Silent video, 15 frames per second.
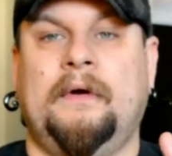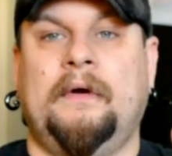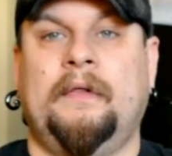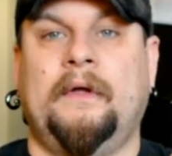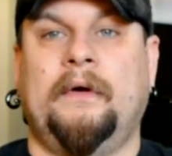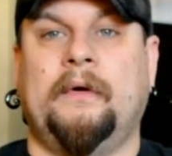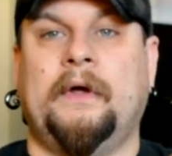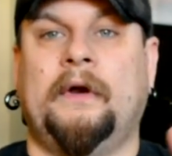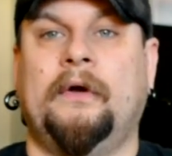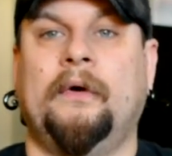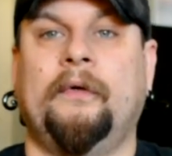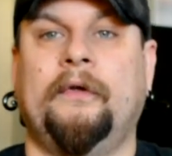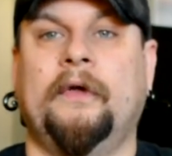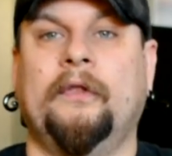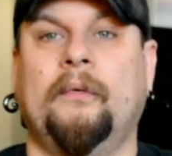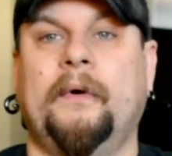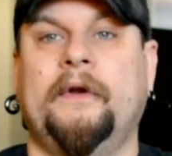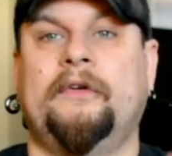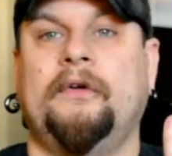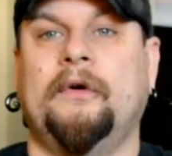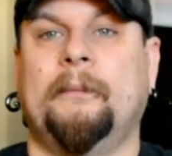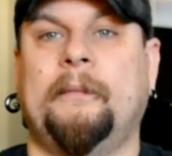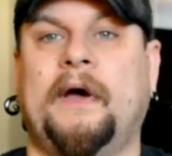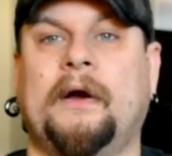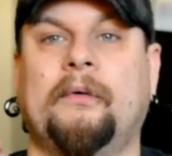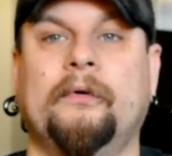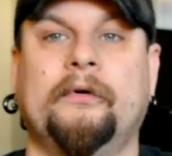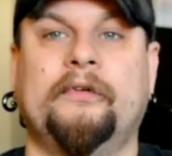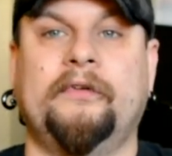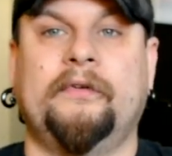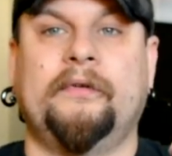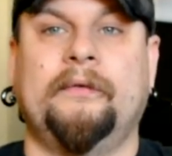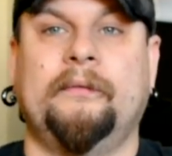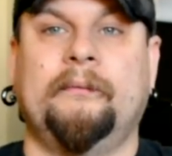Now I'll kind of go the other way too, and backwards.